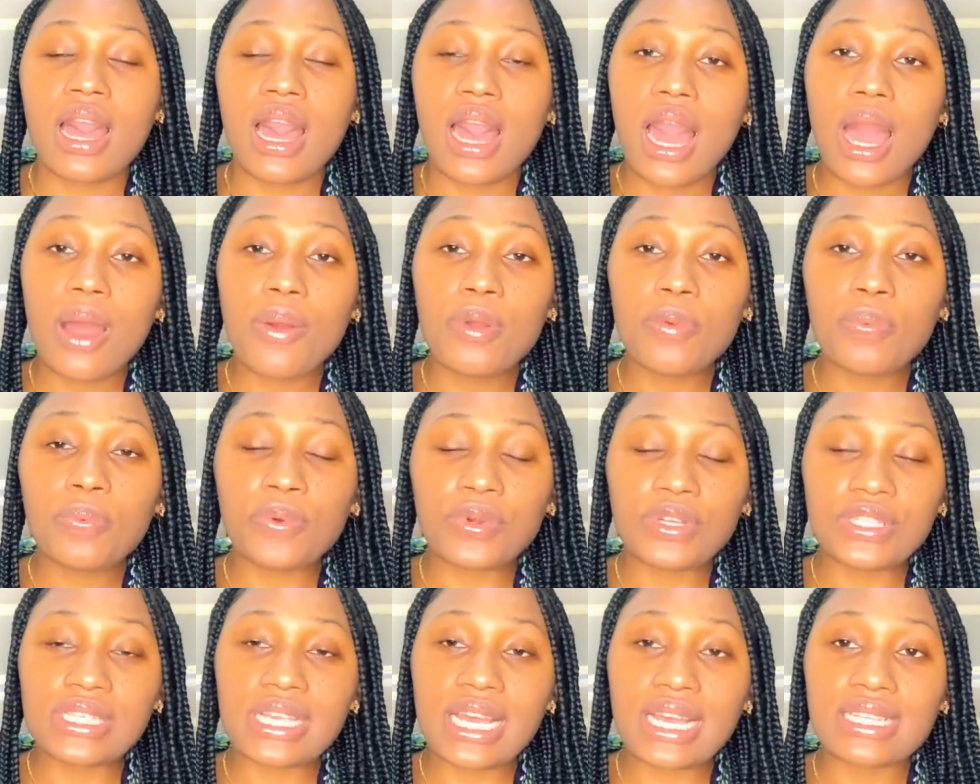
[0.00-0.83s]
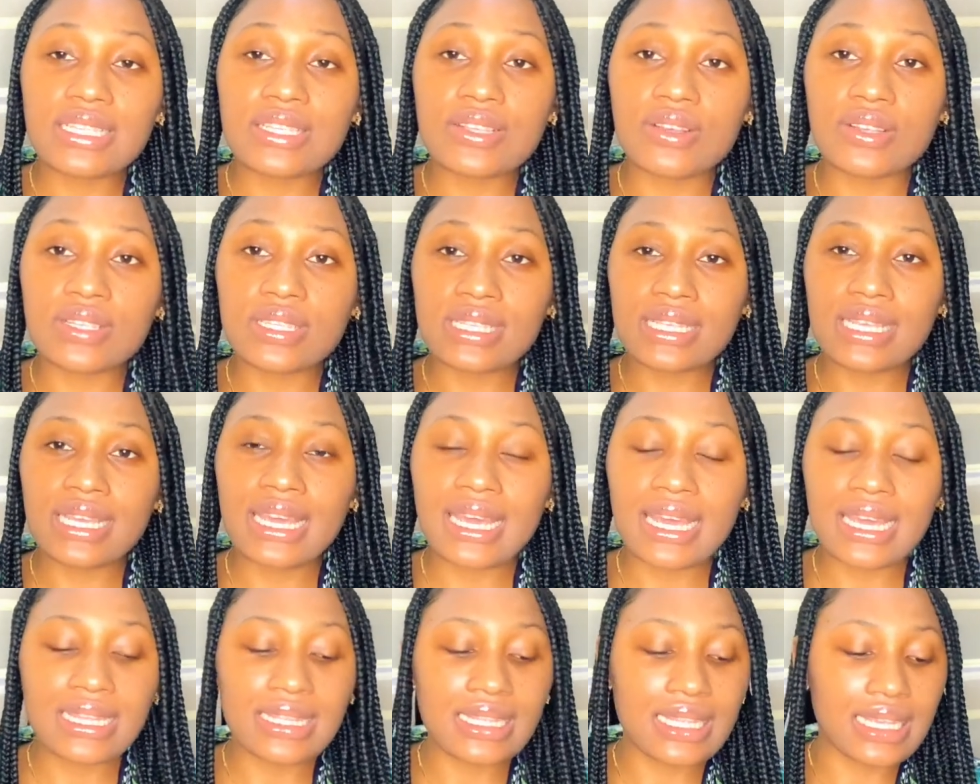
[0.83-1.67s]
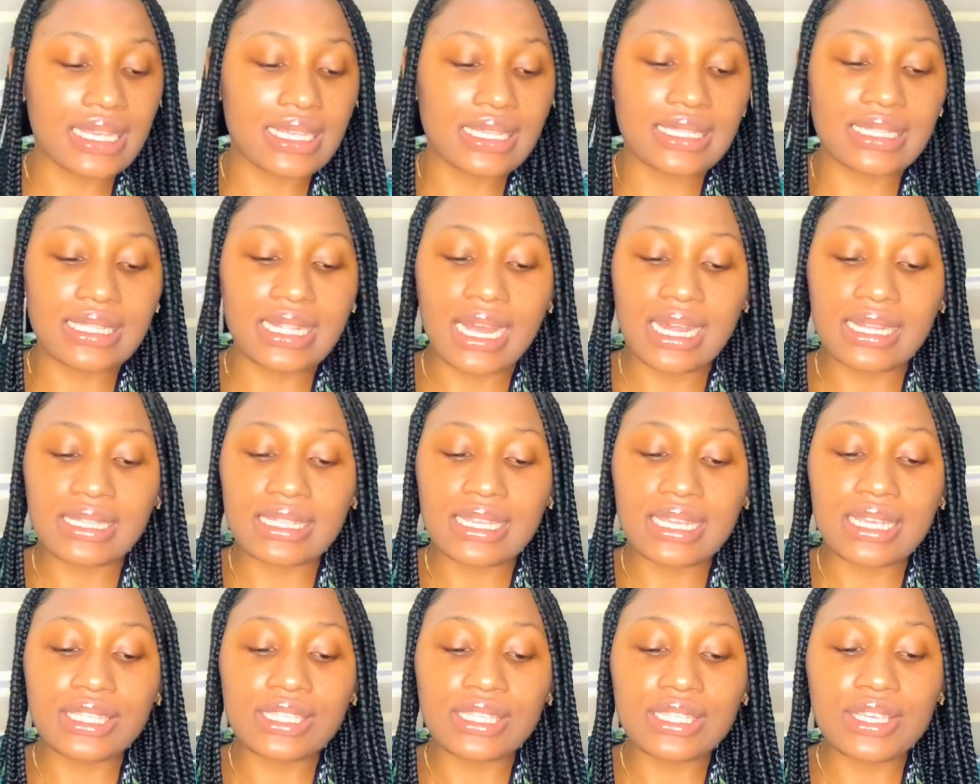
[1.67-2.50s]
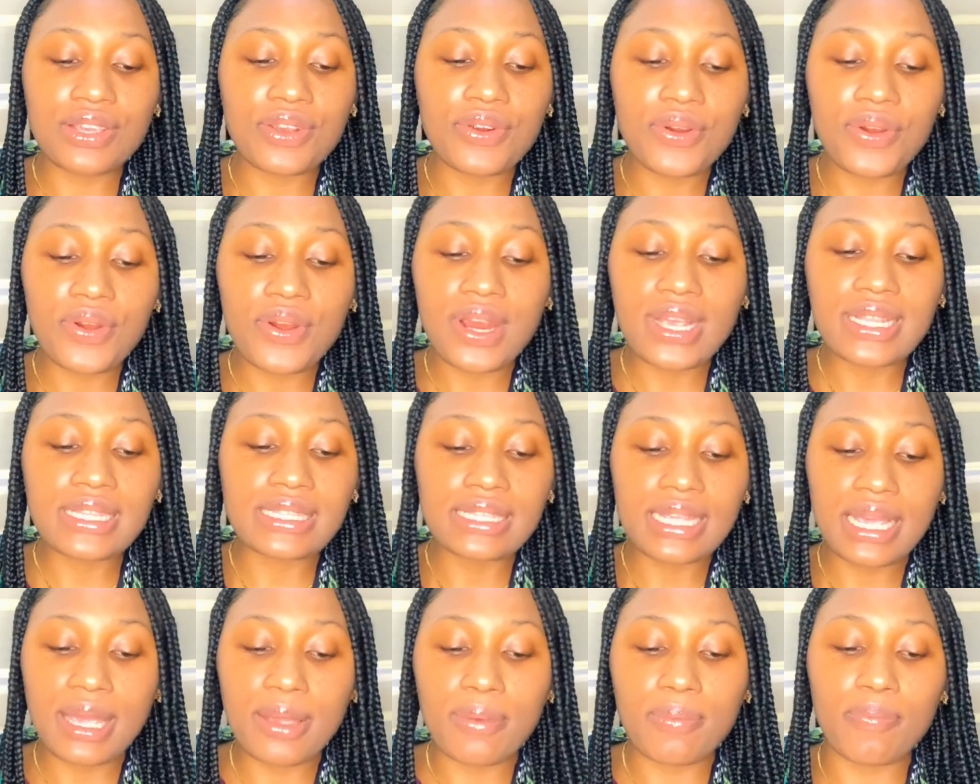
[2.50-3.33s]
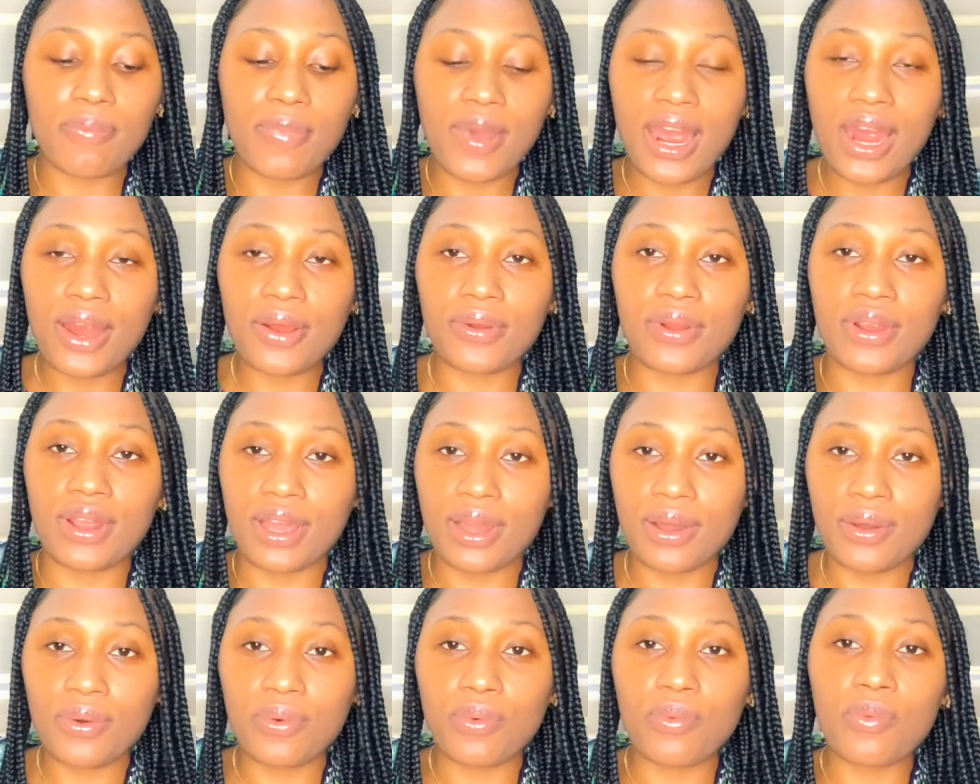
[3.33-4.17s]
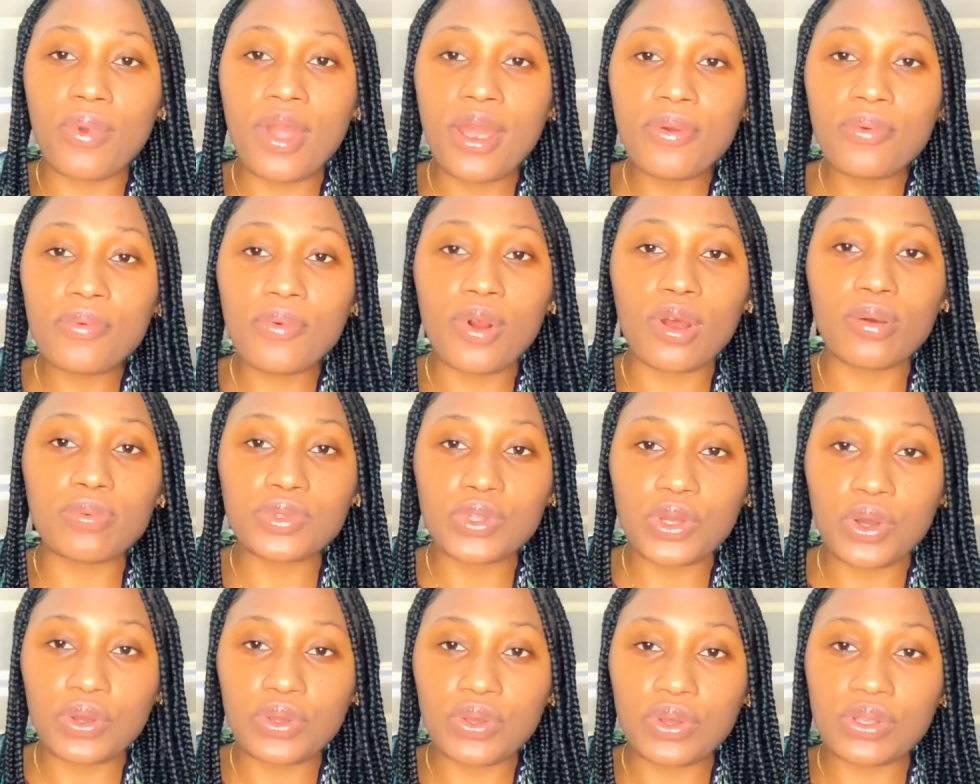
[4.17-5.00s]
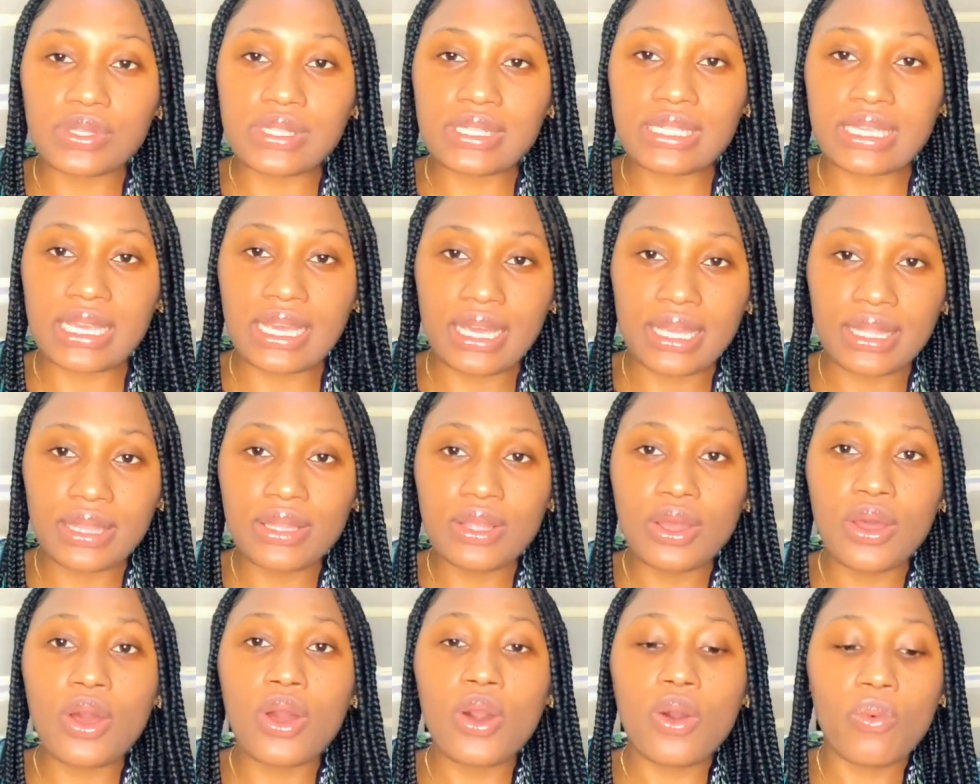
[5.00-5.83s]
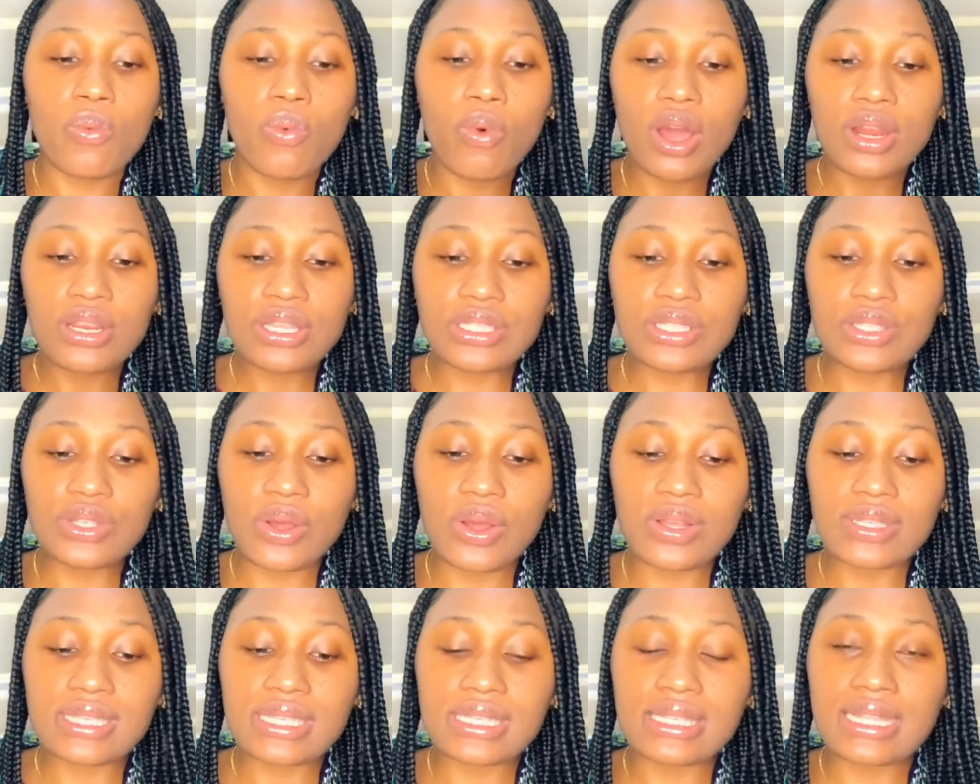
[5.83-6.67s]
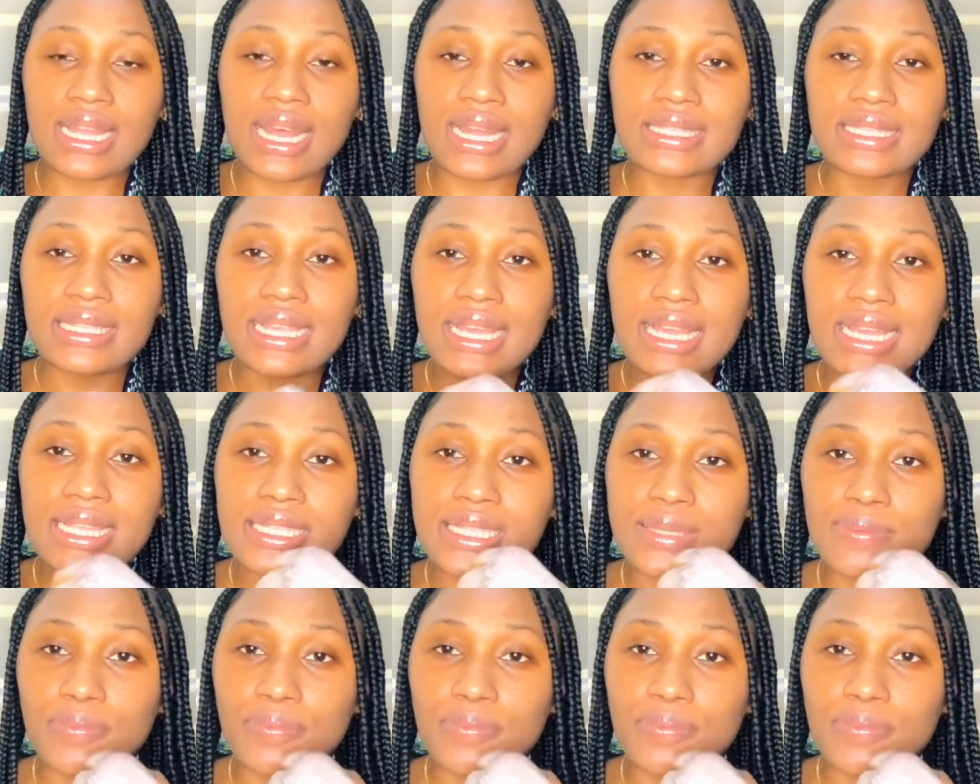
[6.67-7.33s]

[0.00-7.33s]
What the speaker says: How it protects your skin is that it creates a barrier when rubbed on your skin. What it does is that it